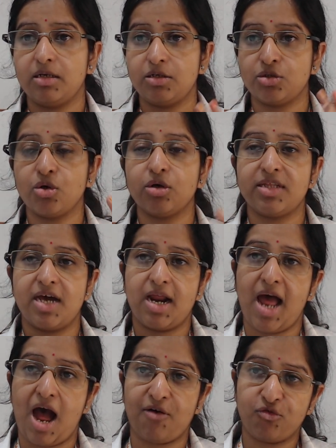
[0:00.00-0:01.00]
So
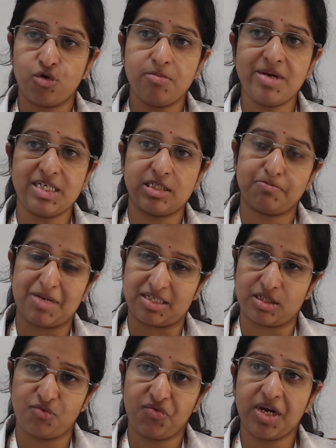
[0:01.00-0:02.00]
there have to be
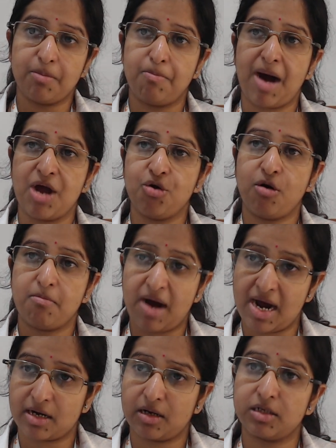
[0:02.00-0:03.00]
specific
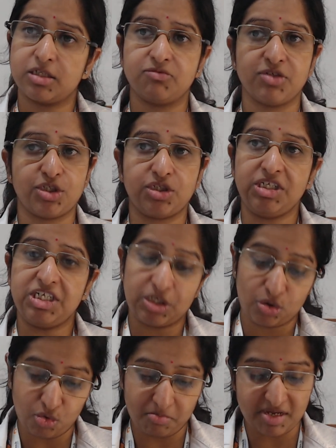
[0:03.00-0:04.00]
biomarkers which
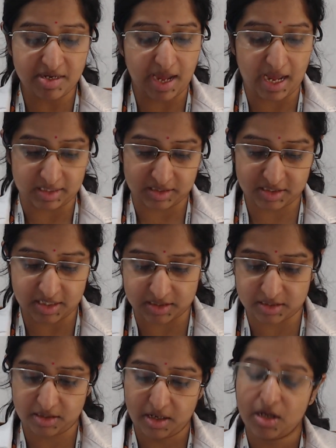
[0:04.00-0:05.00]
need to be
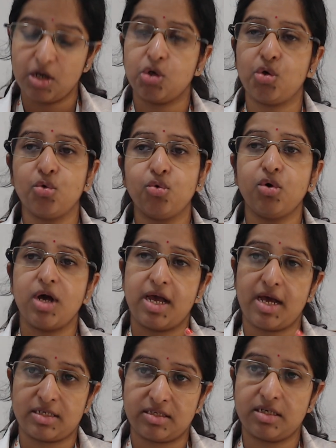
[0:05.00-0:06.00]
assessed to
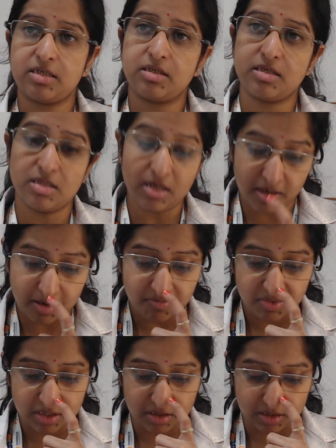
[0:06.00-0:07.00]
assess
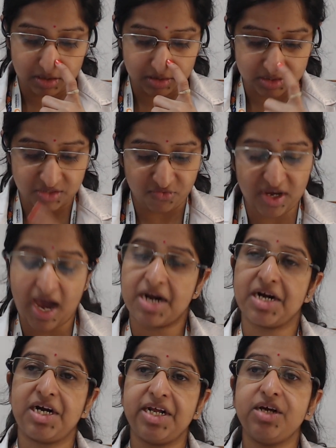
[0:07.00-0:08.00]
the
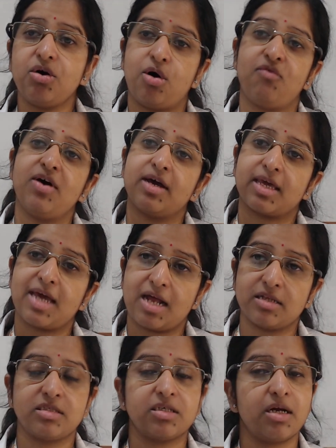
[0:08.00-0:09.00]
severity of
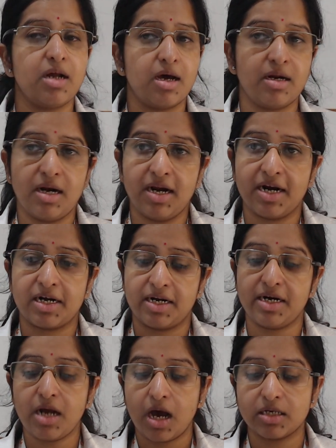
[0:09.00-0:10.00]
cancer
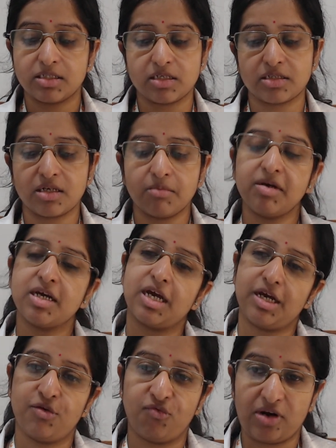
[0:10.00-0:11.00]
related systemic
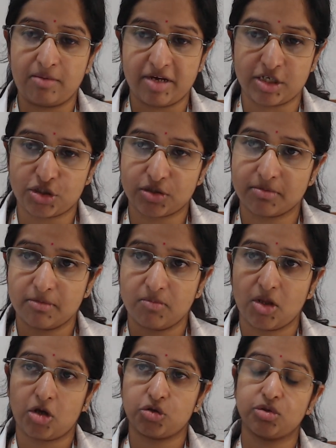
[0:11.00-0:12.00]
inflammation.
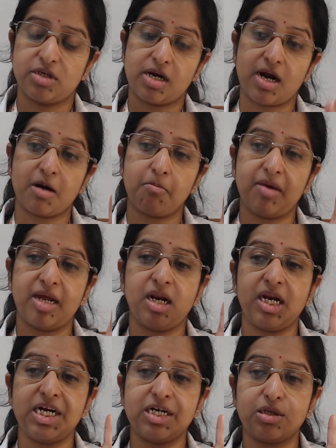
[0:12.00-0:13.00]
So there are
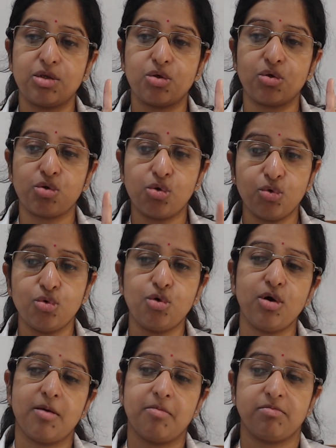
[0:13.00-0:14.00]
mainly
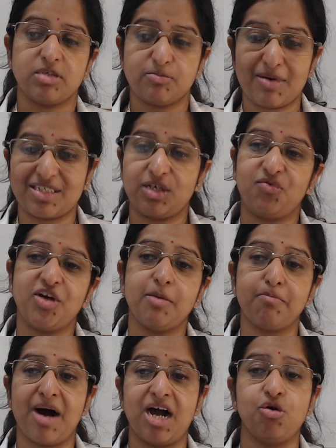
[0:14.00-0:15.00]
two
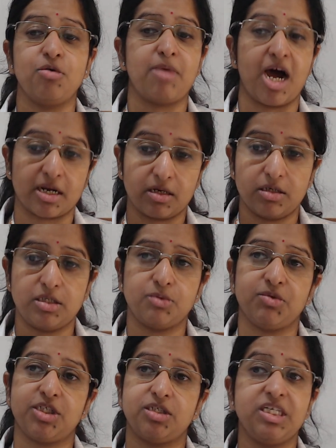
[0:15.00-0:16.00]
specific
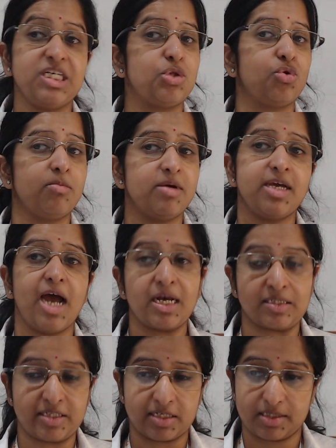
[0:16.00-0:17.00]
biomarkers which need to be
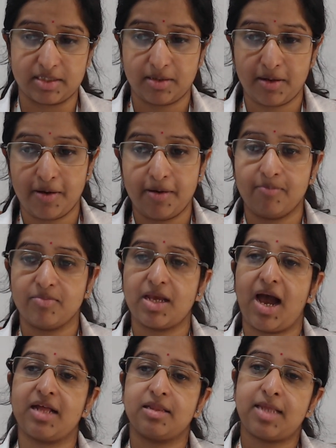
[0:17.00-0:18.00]
assessed,
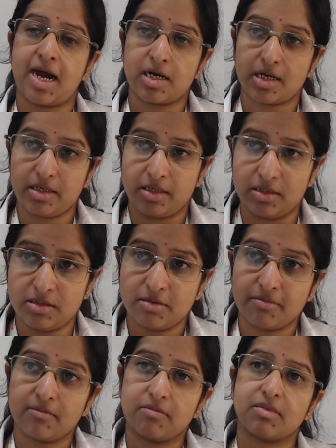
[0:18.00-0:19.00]
and that is
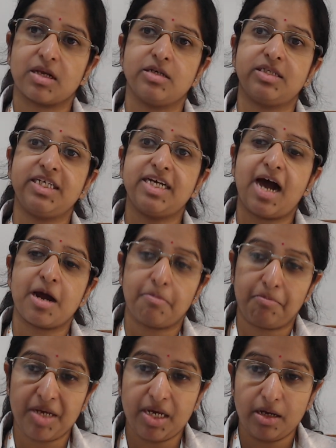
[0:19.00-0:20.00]

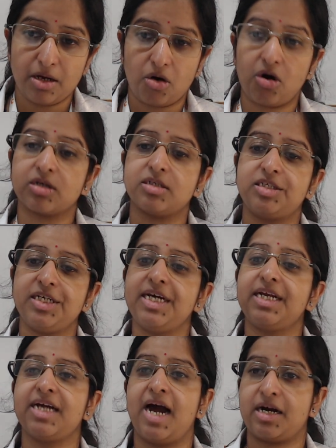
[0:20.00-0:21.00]
CRP or
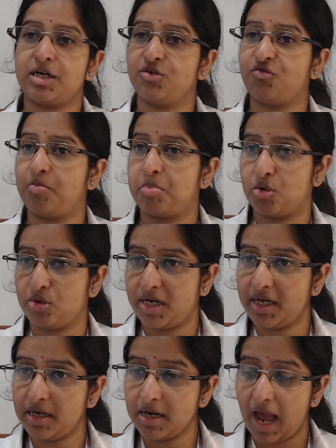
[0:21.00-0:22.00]
C reactive
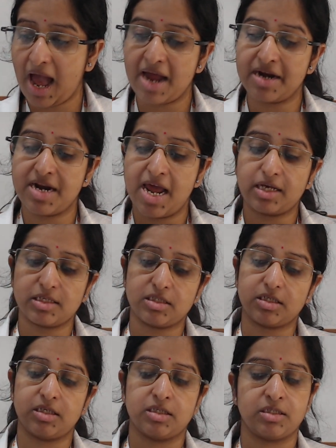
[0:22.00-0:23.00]
protein, and next
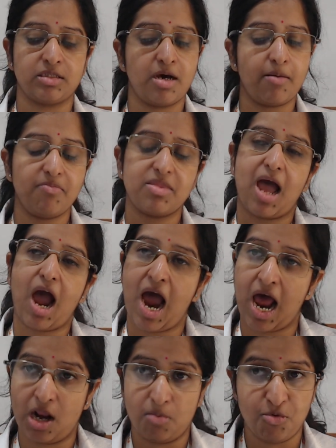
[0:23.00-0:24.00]
is the
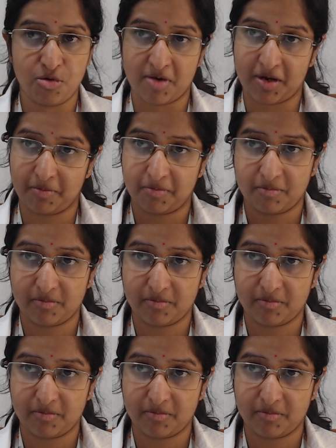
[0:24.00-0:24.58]
albumin.